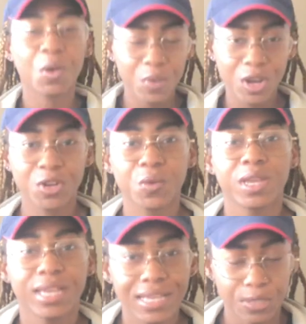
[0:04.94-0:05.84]
what we are
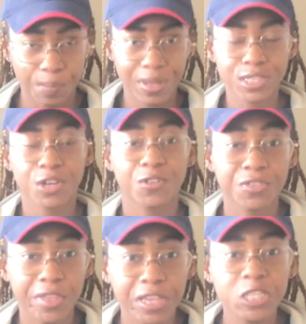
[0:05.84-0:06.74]
doing is a bunch of
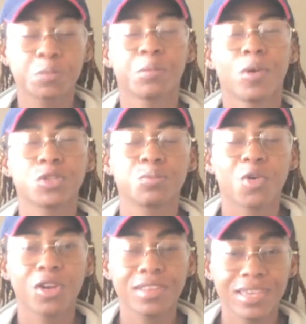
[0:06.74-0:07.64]
different things, but most
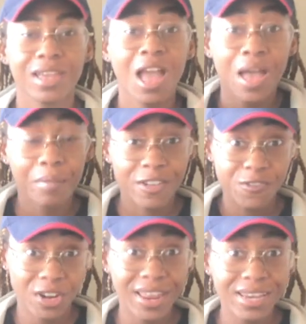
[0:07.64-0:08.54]
importantly, my
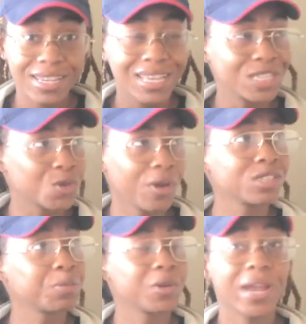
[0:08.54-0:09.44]
friend is
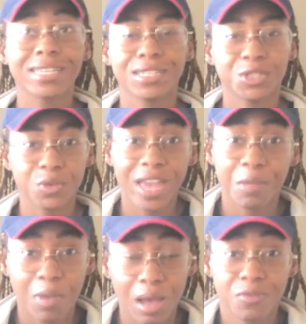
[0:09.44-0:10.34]
going to be reacting to
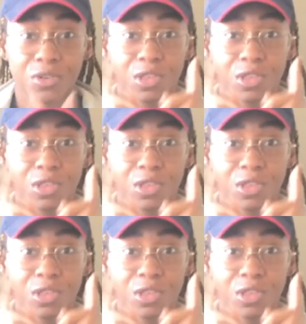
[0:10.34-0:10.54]
K-pop